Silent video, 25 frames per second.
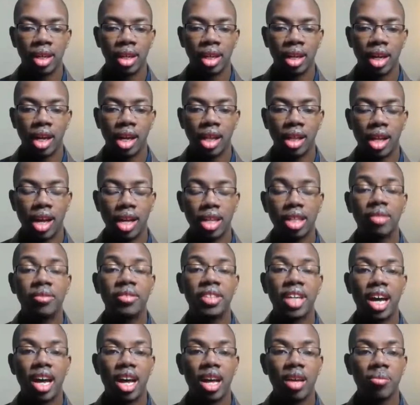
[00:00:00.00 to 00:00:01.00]
a lot of
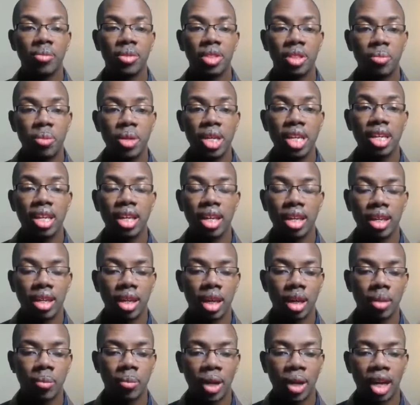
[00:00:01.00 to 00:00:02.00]
time speaking
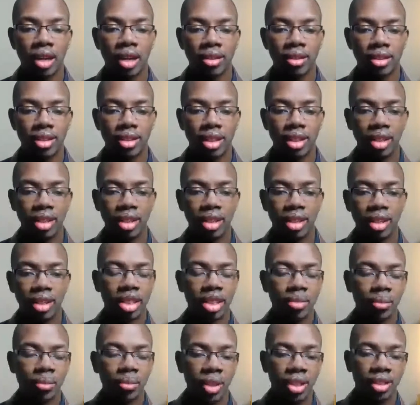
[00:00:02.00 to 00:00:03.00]
about
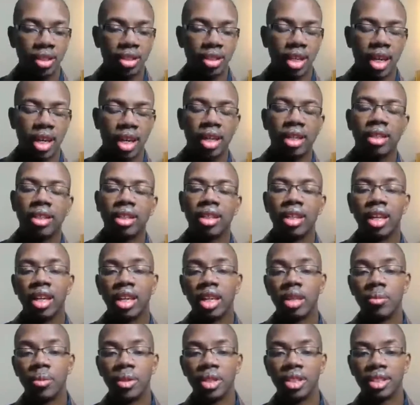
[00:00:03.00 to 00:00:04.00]
enlightenment and
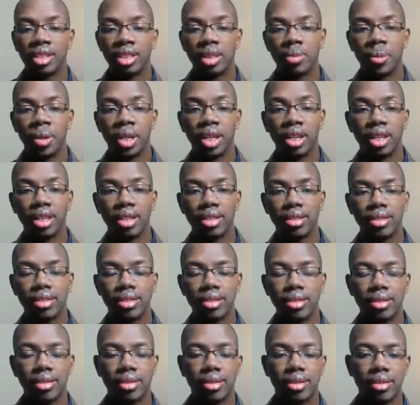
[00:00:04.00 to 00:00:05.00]
enlightenment
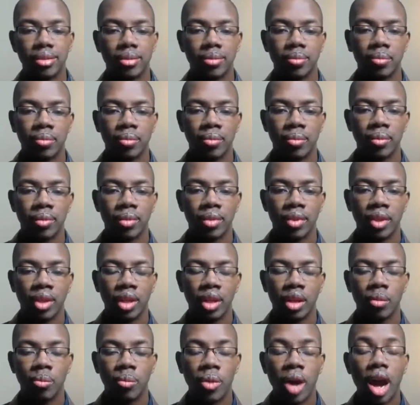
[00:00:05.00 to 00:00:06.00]
experiences.
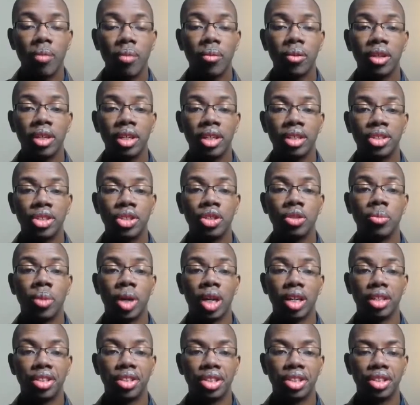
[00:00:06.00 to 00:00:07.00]
Probably too
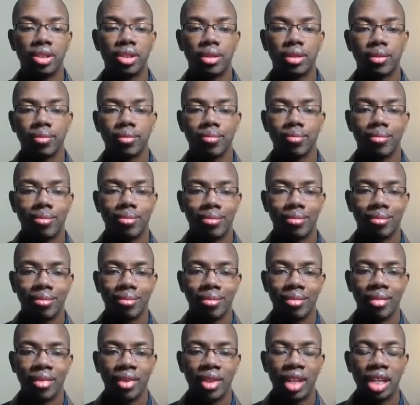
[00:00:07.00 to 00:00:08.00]
much.
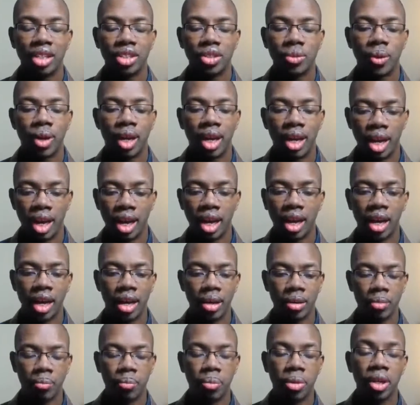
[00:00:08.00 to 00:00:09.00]
That's why I
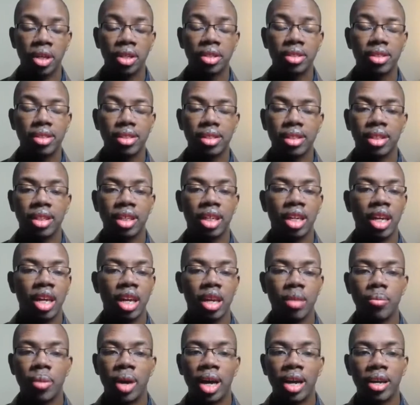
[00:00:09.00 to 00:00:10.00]
personally, in
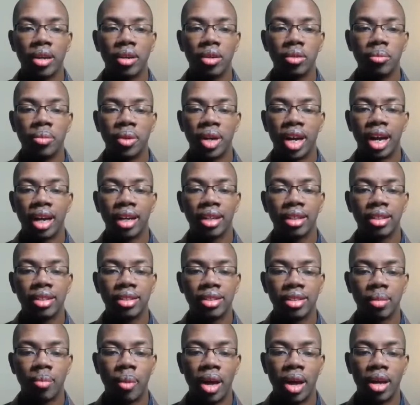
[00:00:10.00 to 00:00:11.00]
my own practice
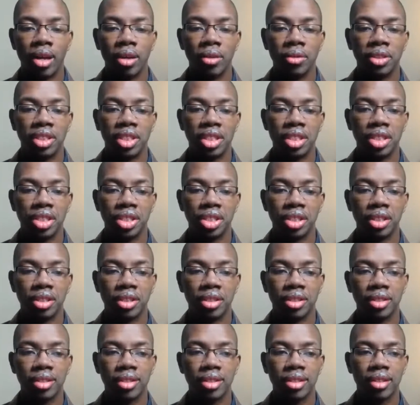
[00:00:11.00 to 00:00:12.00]
and my own
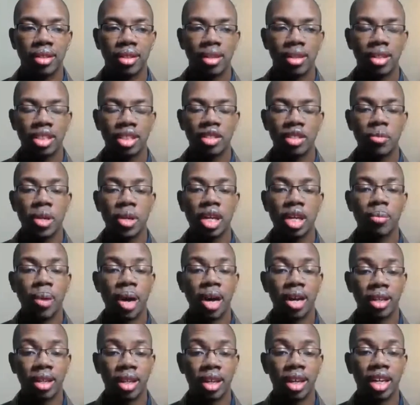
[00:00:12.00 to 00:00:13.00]
teachings, speak about
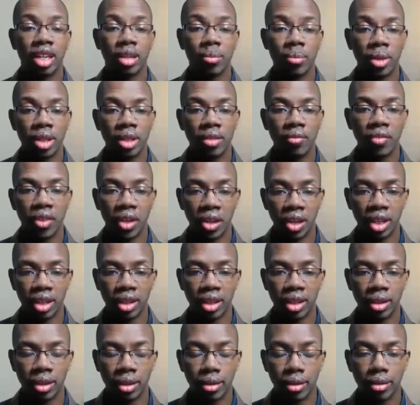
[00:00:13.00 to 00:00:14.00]
enlightenment very
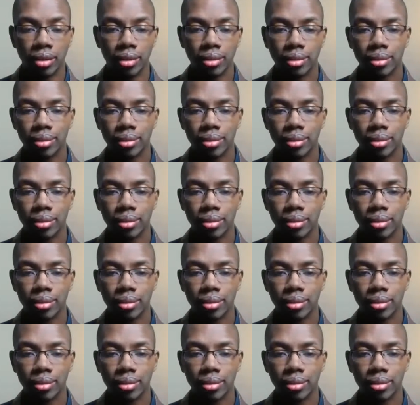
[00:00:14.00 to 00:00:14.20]
little.